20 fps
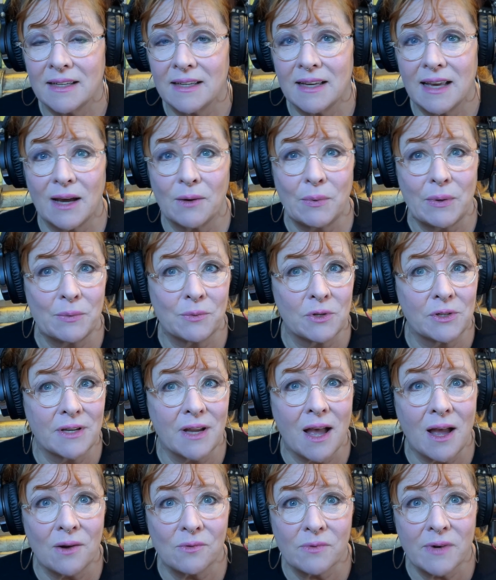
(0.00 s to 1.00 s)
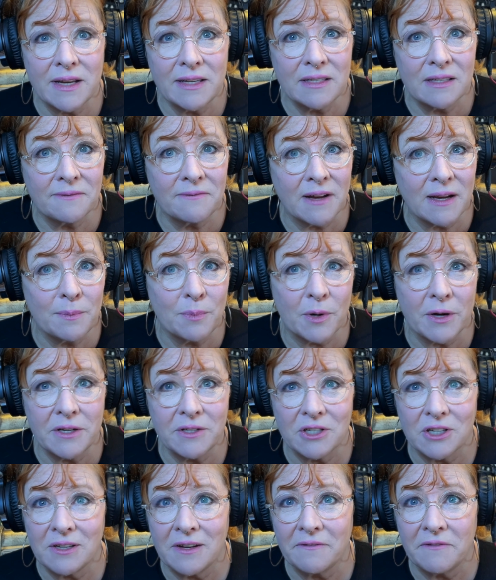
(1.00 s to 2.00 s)
and we will not raise the
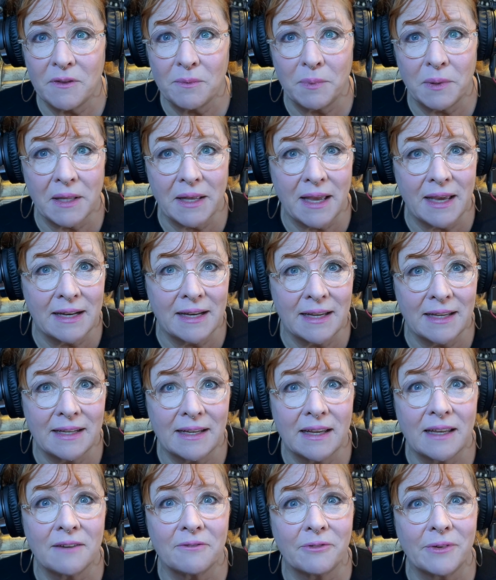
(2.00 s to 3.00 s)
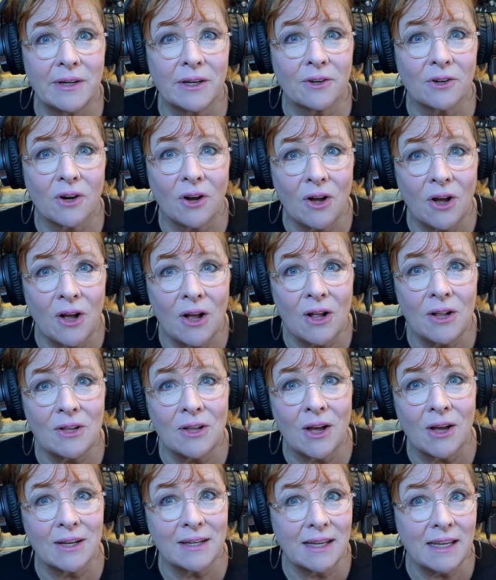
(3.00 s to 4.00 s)
vibration of the planet if we are all
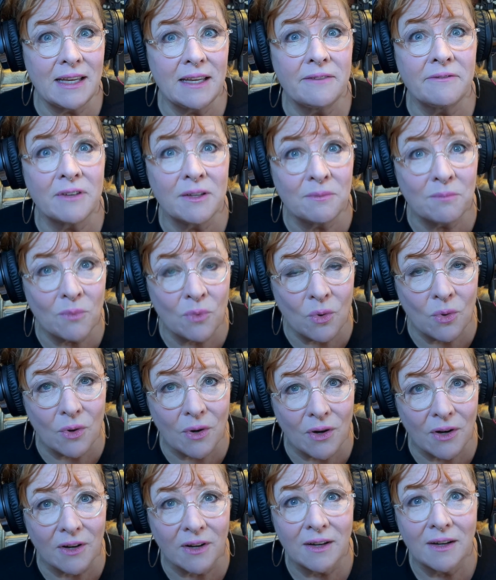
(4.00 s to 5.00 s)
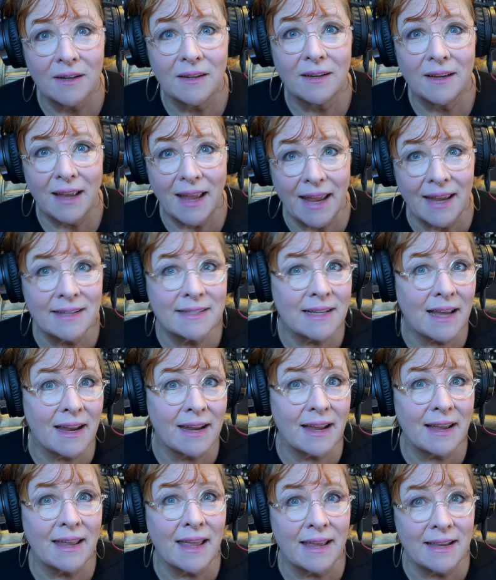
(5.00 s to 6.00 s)
on even more anti
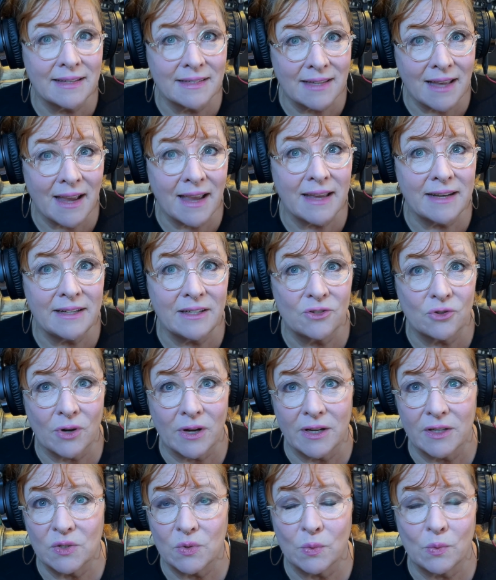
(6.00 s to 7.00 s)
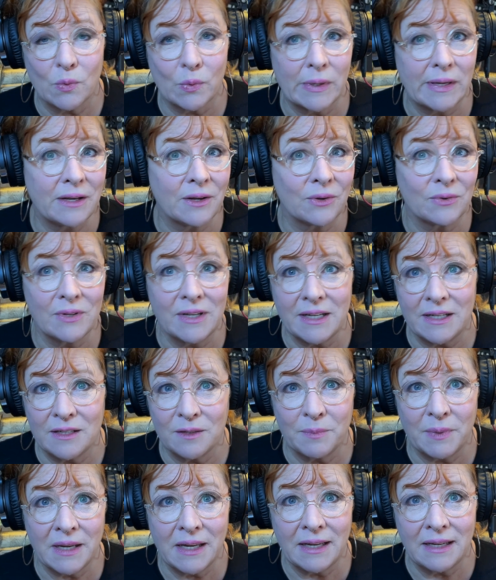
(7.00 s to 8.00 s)
anxiety drugs when we don't need to
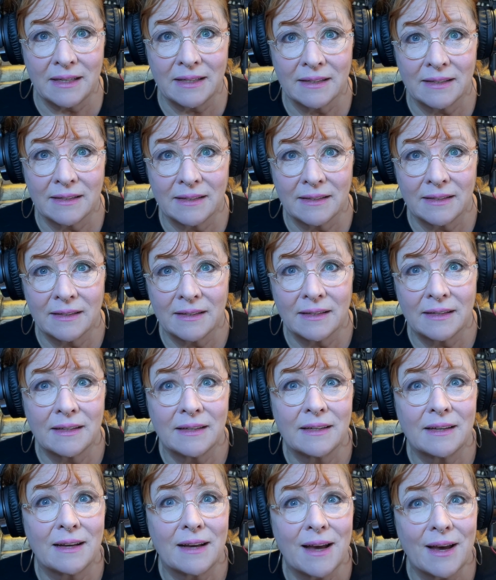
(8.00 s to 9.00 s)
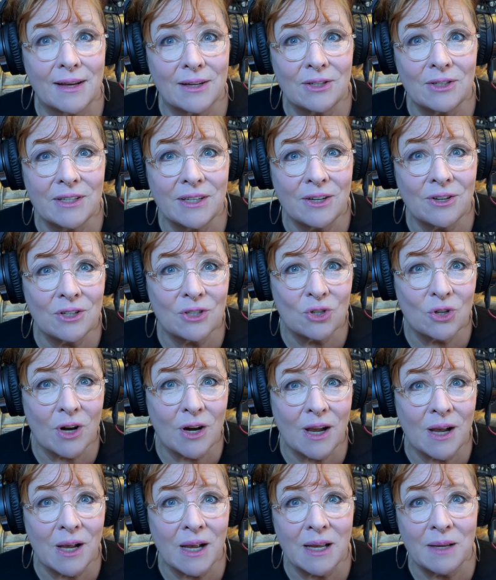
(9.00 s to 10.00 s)
be. Huddled in our
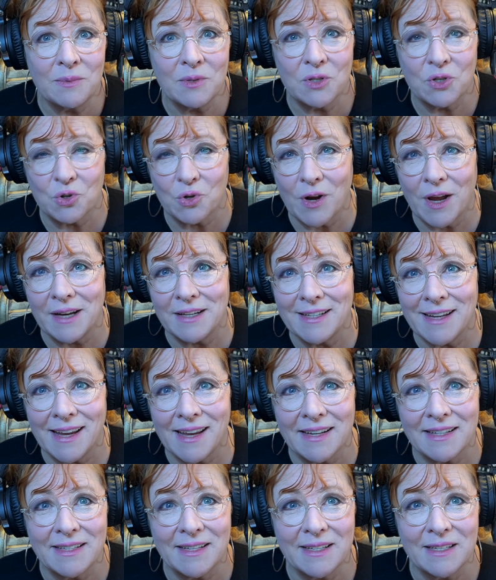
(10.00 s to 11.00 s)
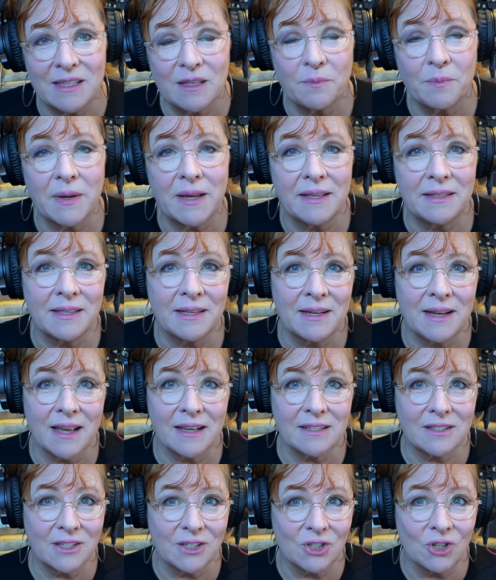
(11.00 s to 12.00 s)
tribes, trying to anticipate the
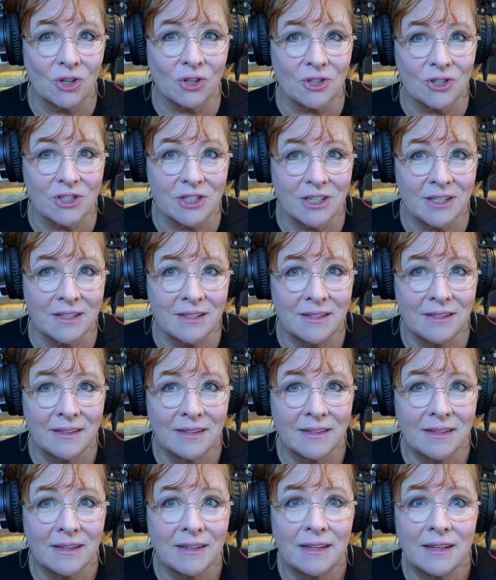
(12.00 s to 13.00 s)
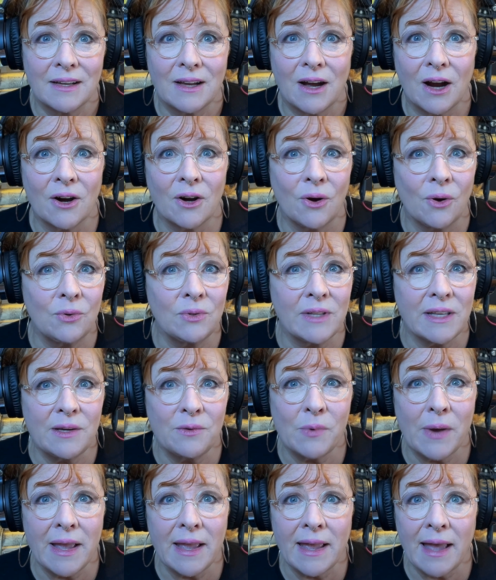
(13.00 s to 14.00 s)
next incursion. Our only
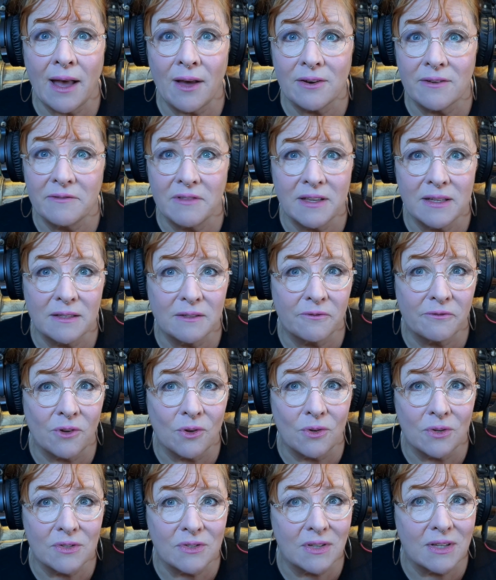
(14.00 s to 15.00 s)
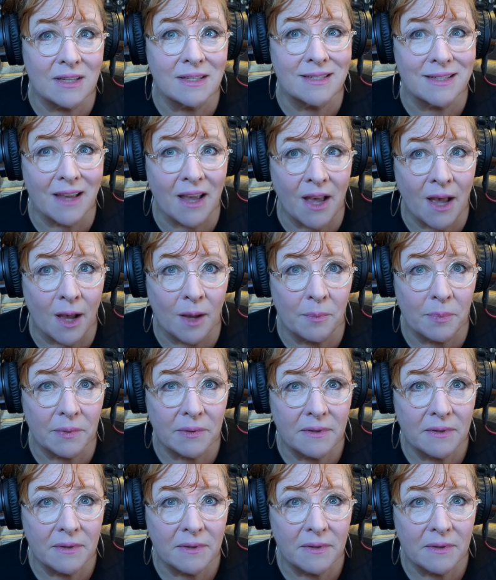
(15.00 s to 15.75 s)
way out of this, folks, is up